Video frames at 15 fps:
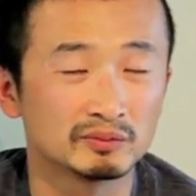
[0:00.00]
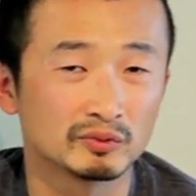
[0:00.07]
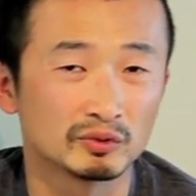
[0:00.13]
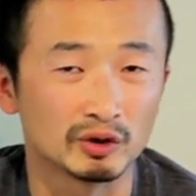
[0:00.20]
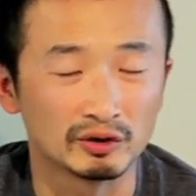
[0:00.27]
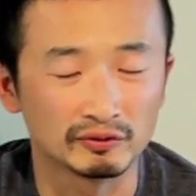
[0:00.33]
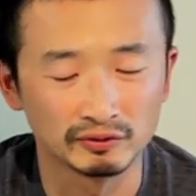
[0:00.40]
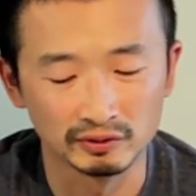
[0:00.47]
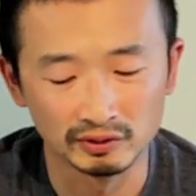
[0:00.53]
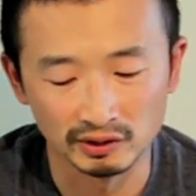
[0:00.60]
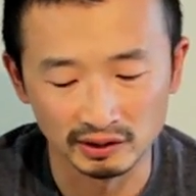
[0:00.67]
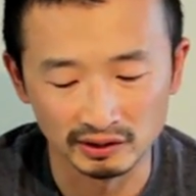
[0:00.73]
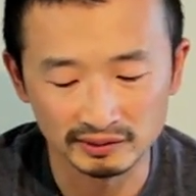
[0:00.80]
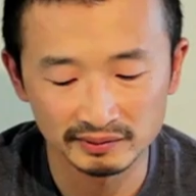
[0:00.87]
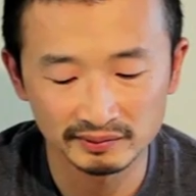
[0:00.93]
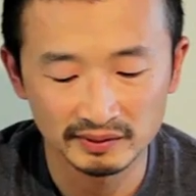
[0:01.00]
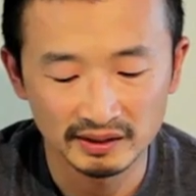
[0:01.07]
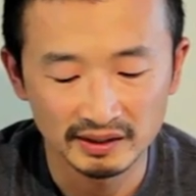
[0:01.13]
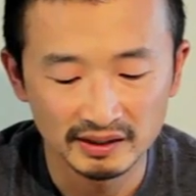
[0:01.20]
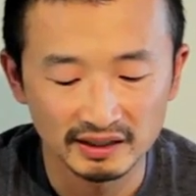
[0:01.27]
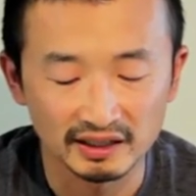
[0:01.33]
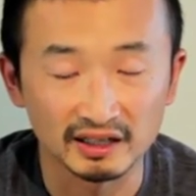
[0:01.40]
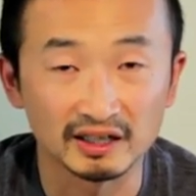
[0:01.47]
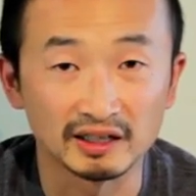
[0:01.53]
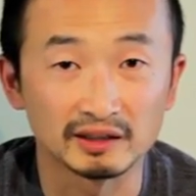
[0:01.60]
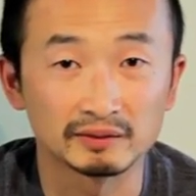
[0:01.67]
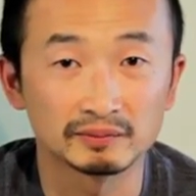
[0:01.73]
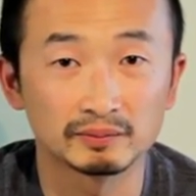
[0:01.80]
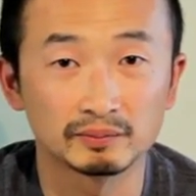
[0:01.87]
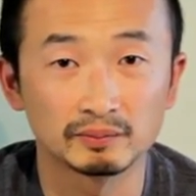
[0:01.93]
12 foot long
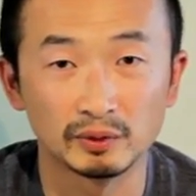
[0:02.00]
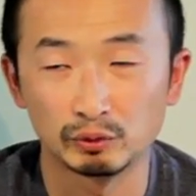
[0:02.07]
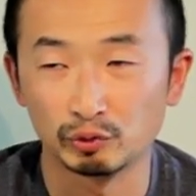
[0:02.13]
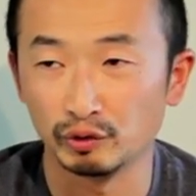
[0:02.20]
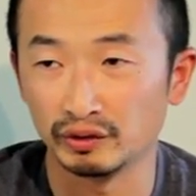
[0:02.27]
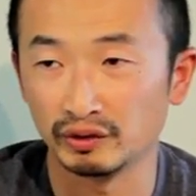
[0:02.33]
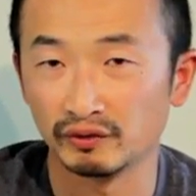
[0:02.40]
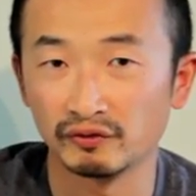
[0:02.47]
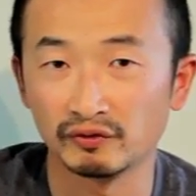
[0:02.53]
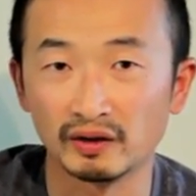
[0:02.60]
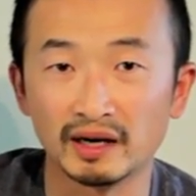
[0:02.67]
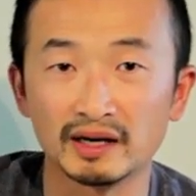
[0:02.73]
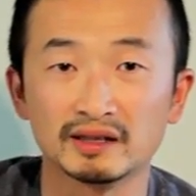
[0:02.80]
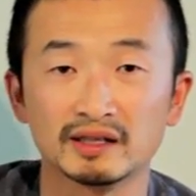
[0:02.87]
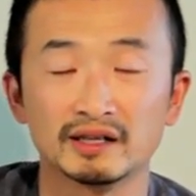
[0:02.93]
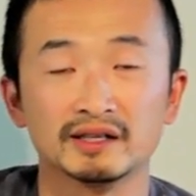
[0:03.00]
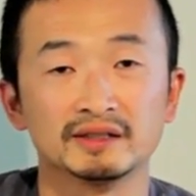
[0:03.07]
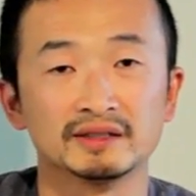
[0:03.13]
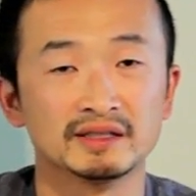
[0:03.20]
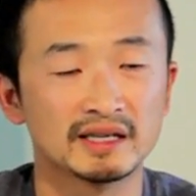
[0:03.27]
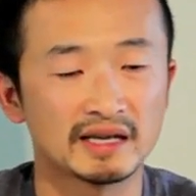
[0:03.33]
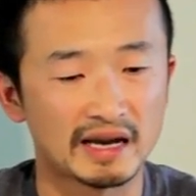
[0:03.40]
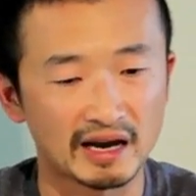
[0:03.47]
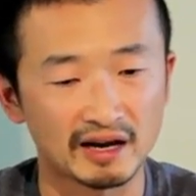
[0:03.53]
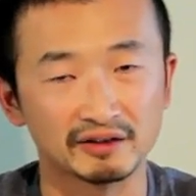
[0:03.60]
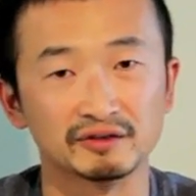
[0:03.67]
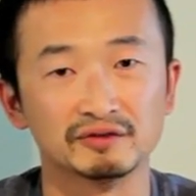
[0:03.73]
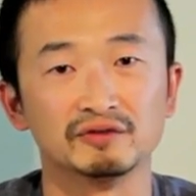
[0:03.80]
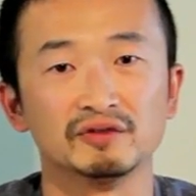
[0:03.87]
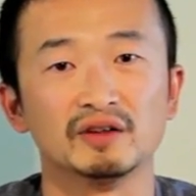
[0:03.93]
uh, between the fly line
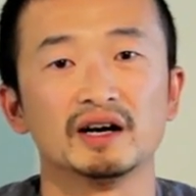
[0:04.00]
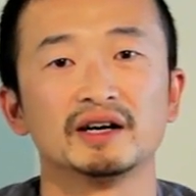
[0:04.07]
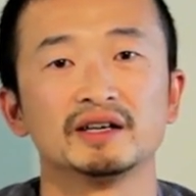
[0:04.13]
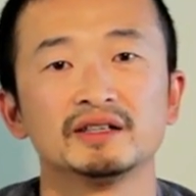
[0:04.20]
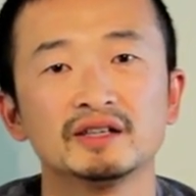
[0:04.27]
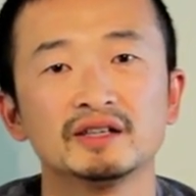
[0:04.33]
and the fly.